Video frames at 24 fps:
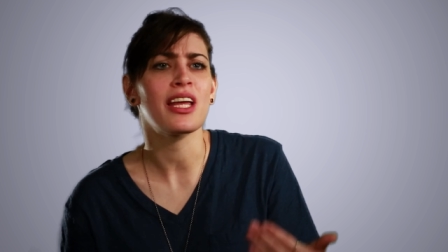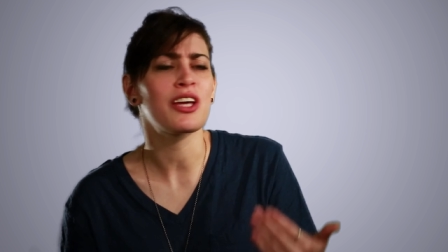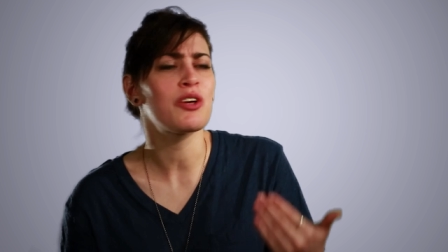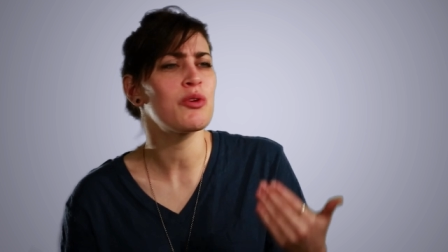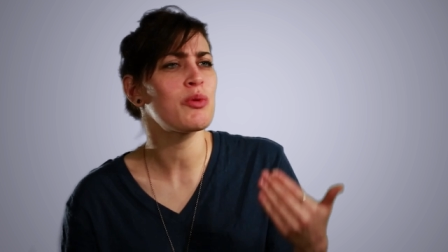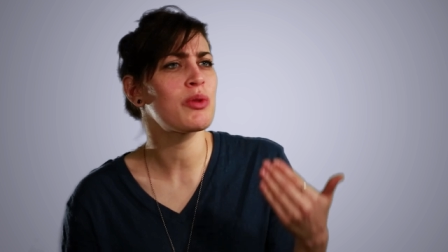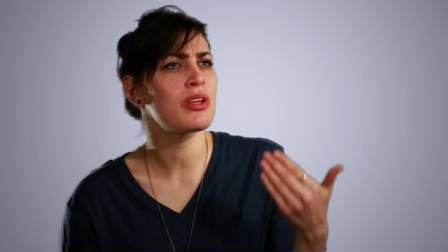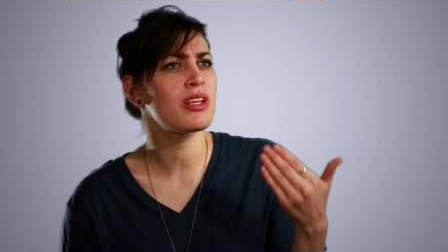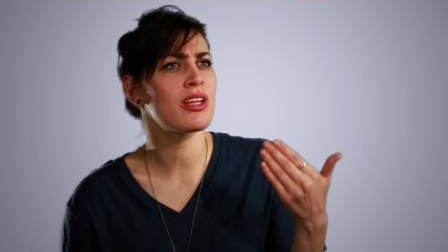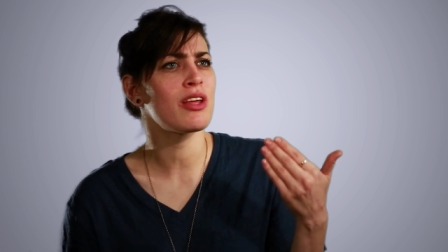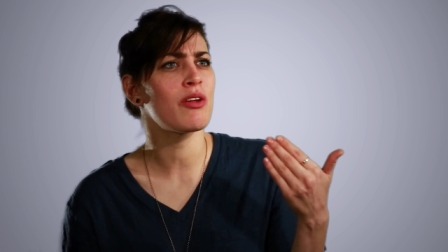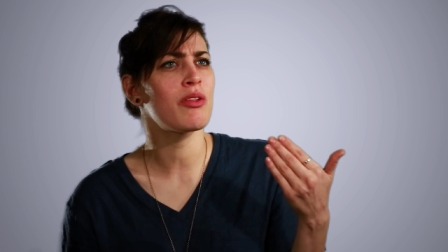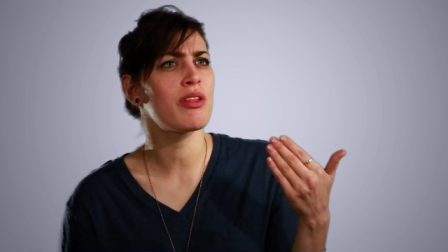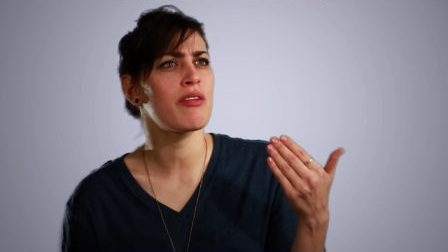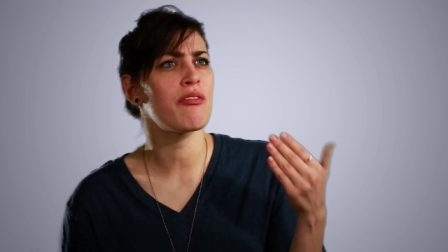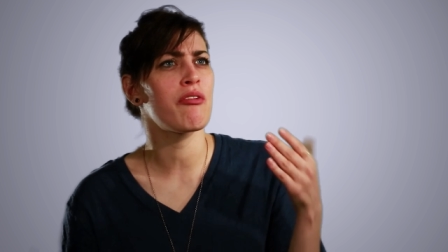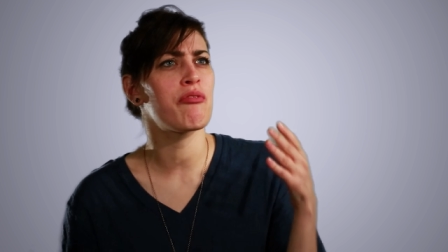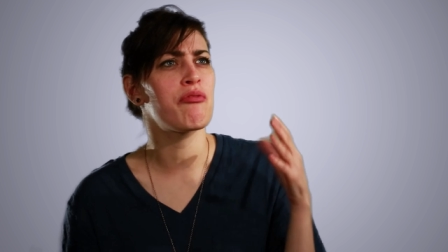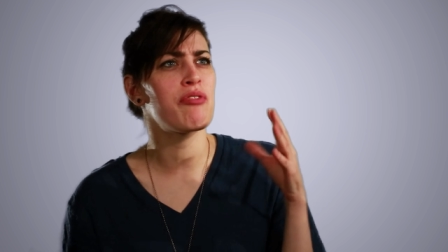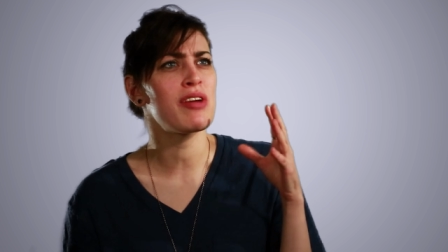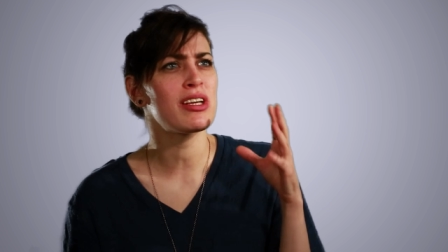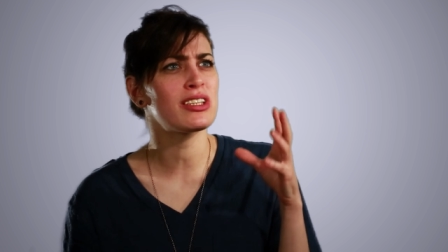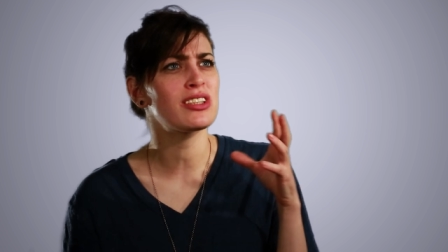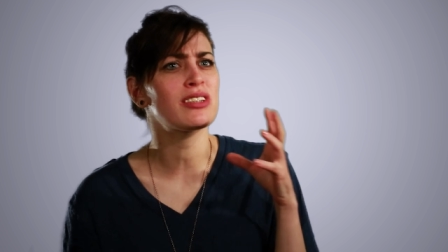Like you, you, you
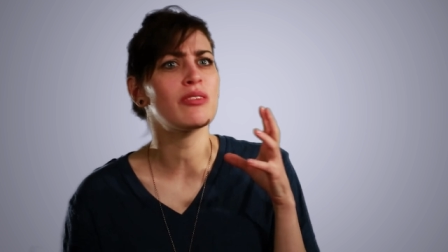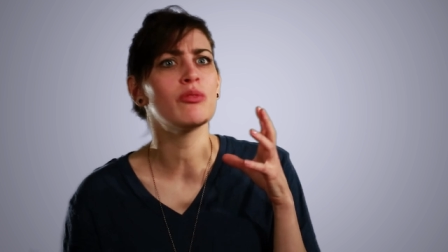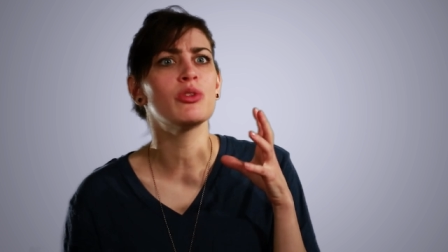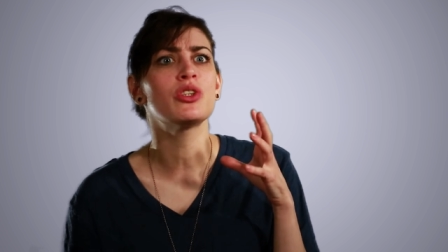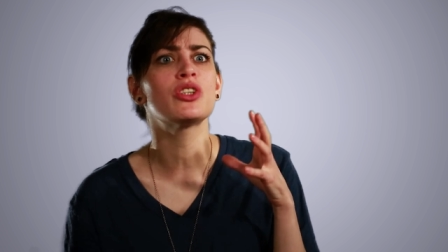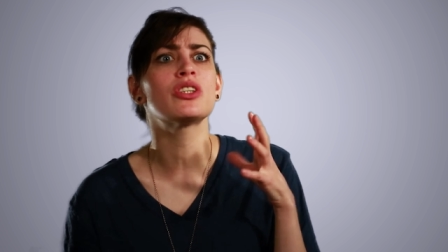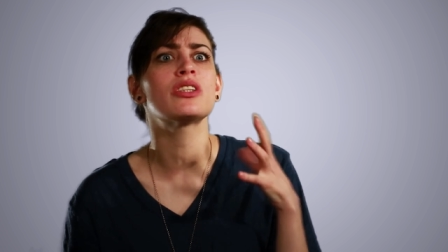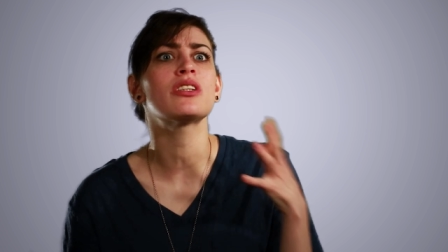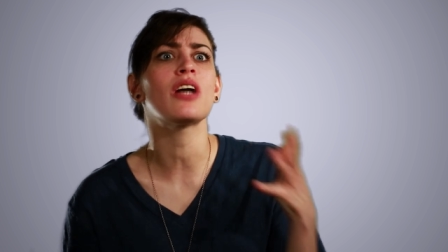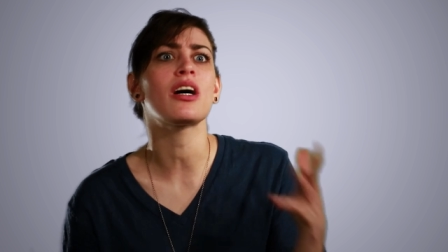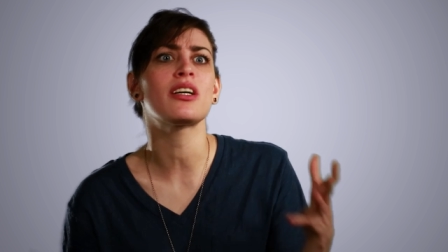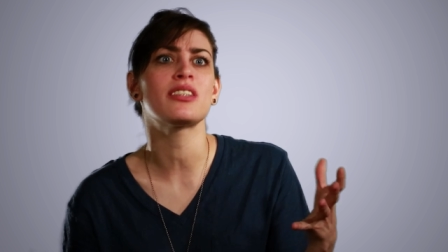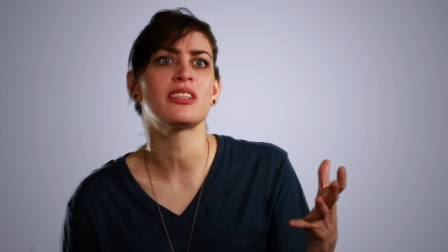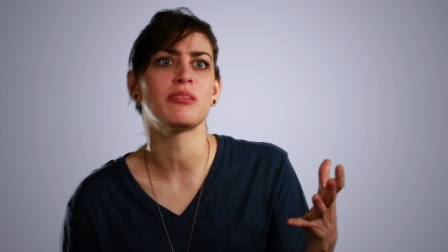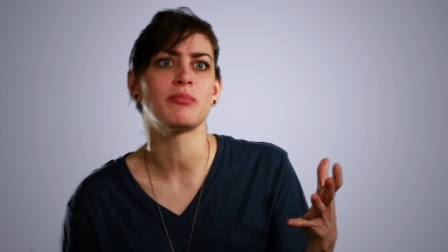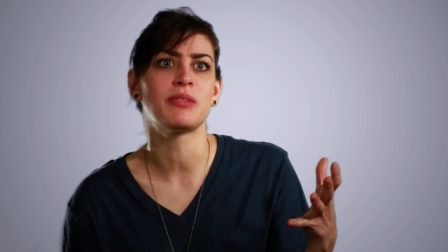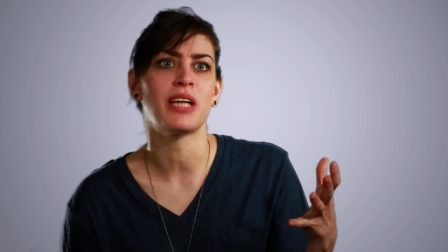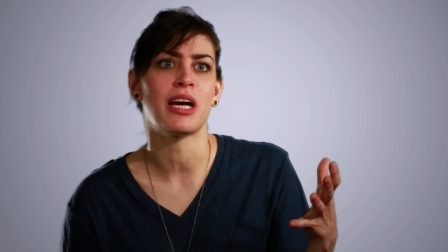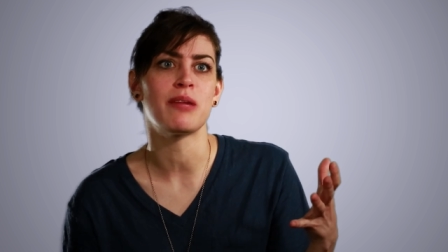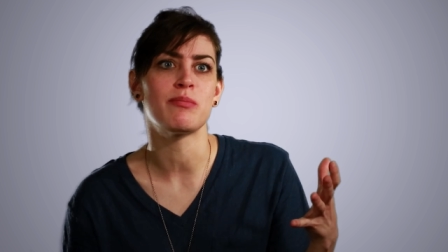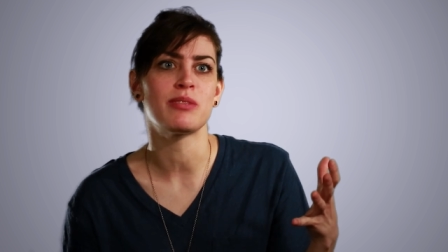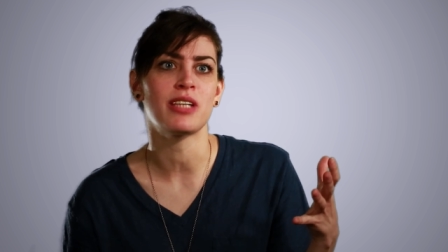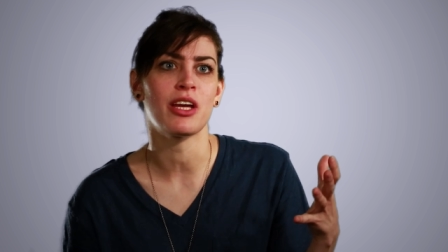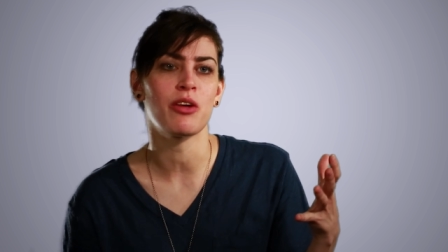feel so stuck
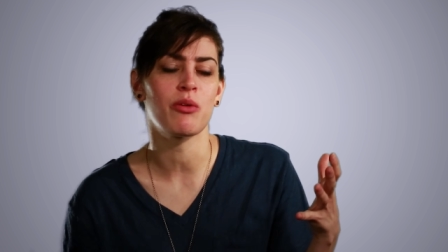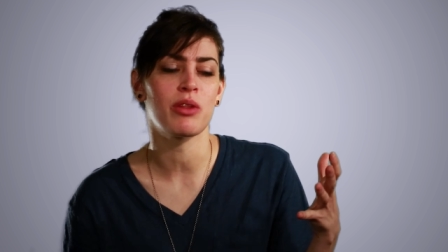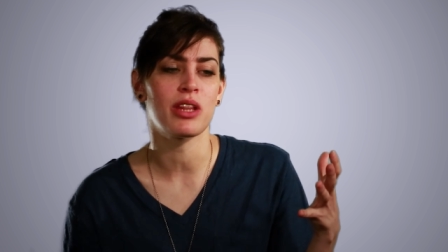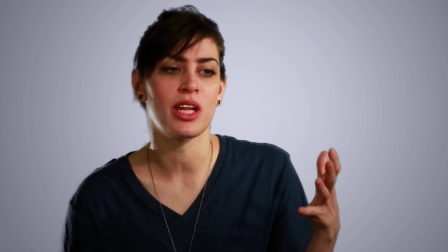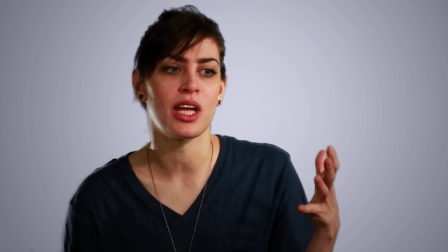sometimes that you